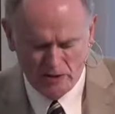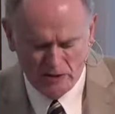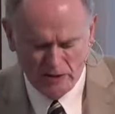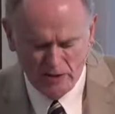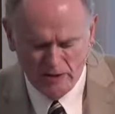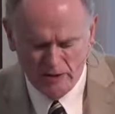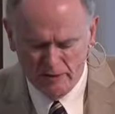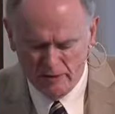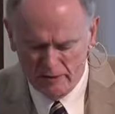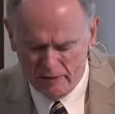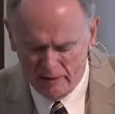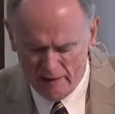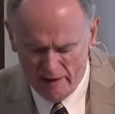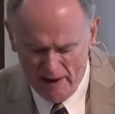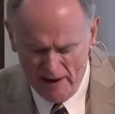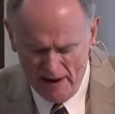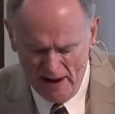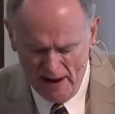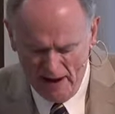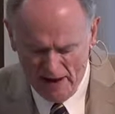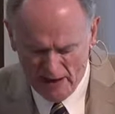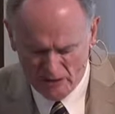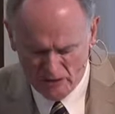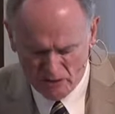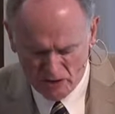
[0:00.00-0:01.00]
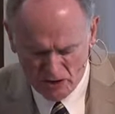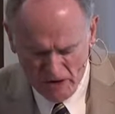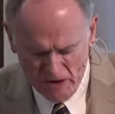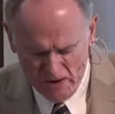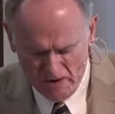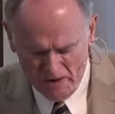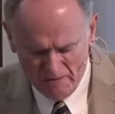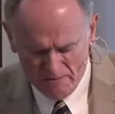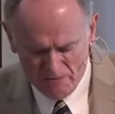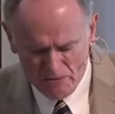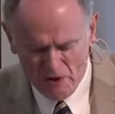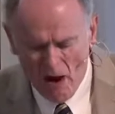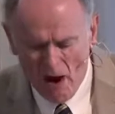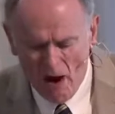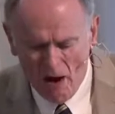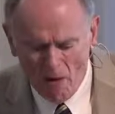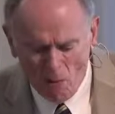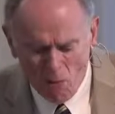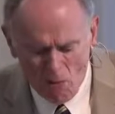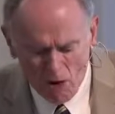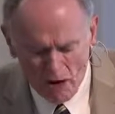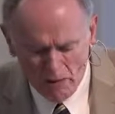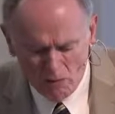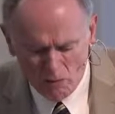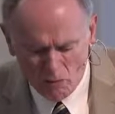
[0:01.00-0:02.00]
into their hands.
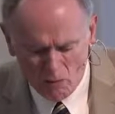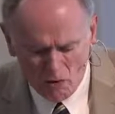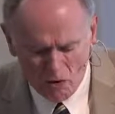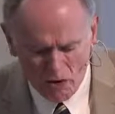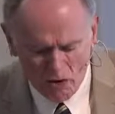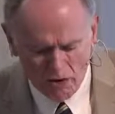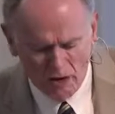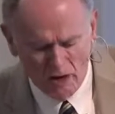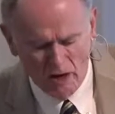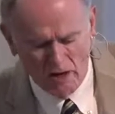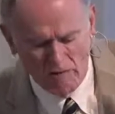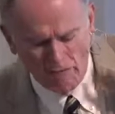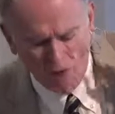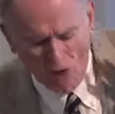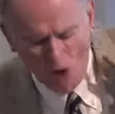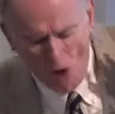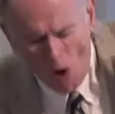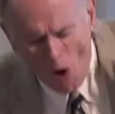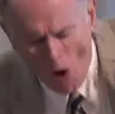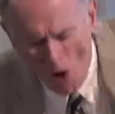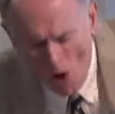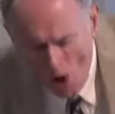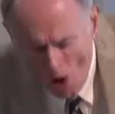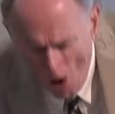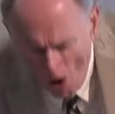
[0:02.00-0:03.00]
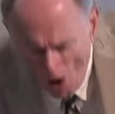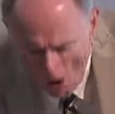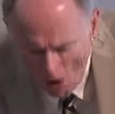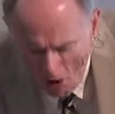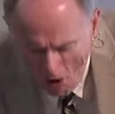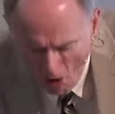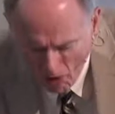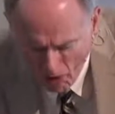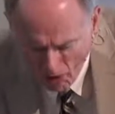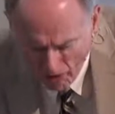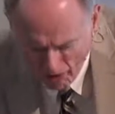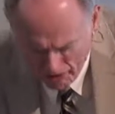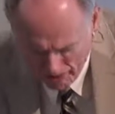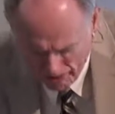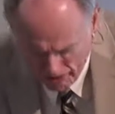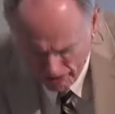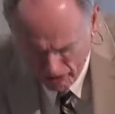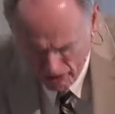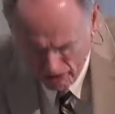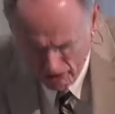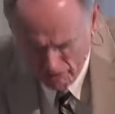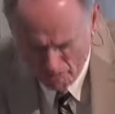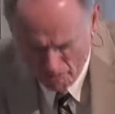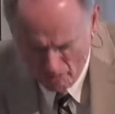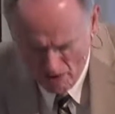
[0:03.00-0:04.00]
Not one word of all the
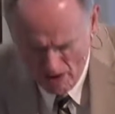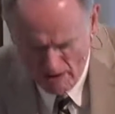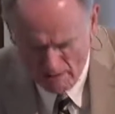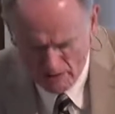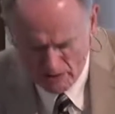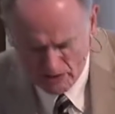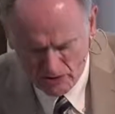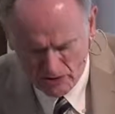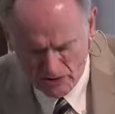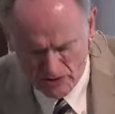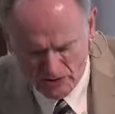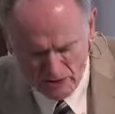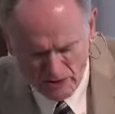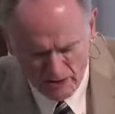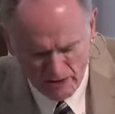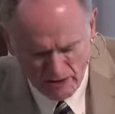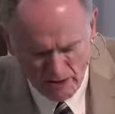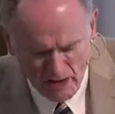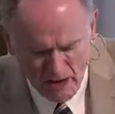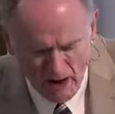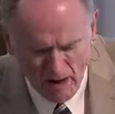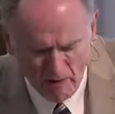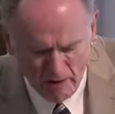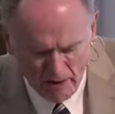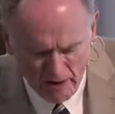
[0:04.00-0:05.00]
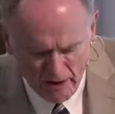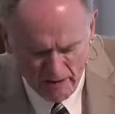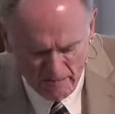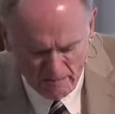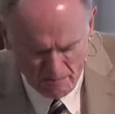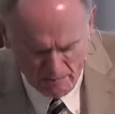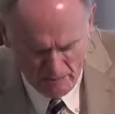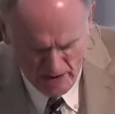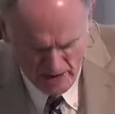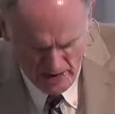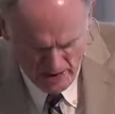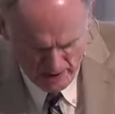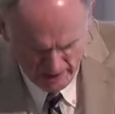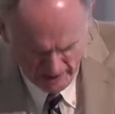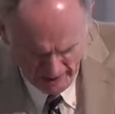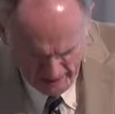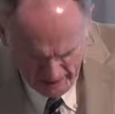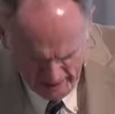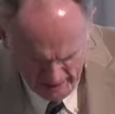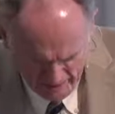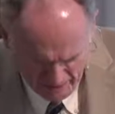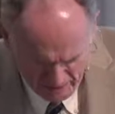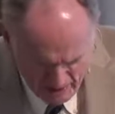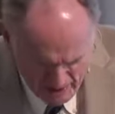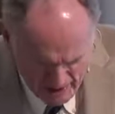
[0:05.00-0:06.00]
good promises that Yahweh had made
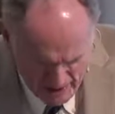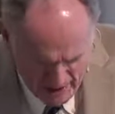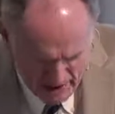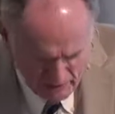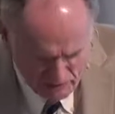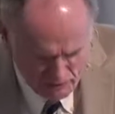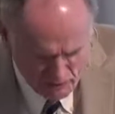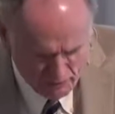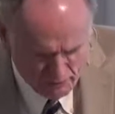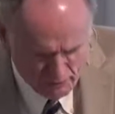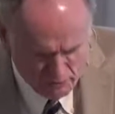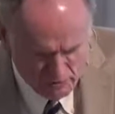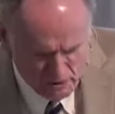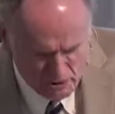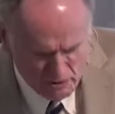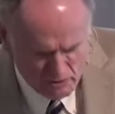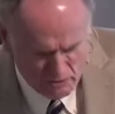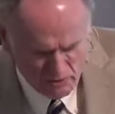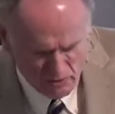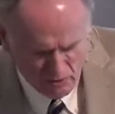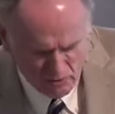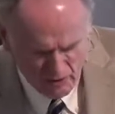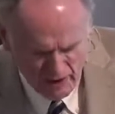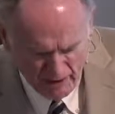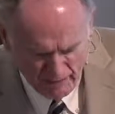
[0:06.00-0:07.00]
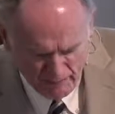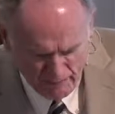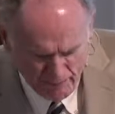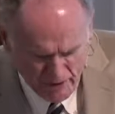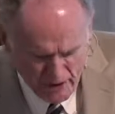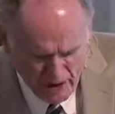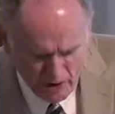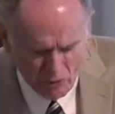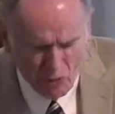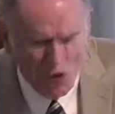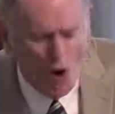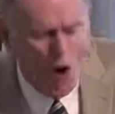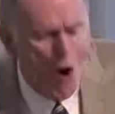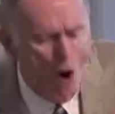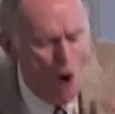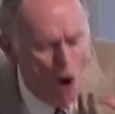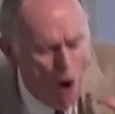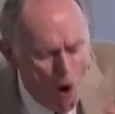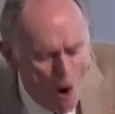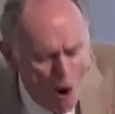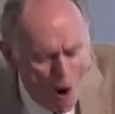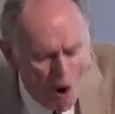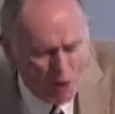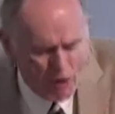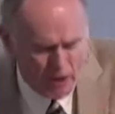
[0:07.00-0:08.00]
to the house of Israel had failed.
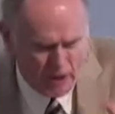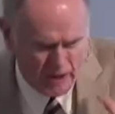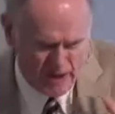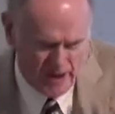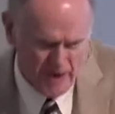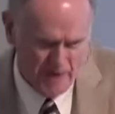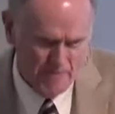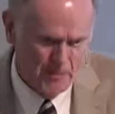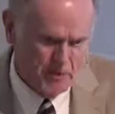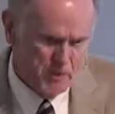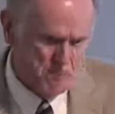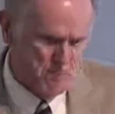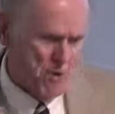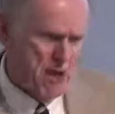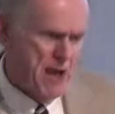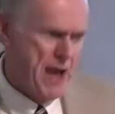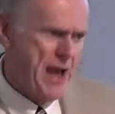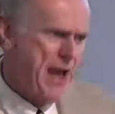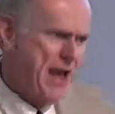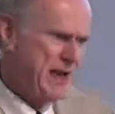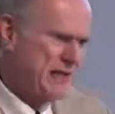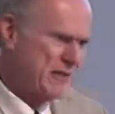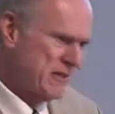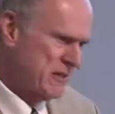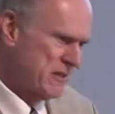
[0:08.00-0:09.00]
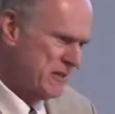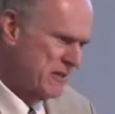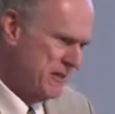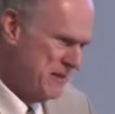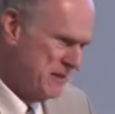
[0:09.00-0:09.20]
All came to pass.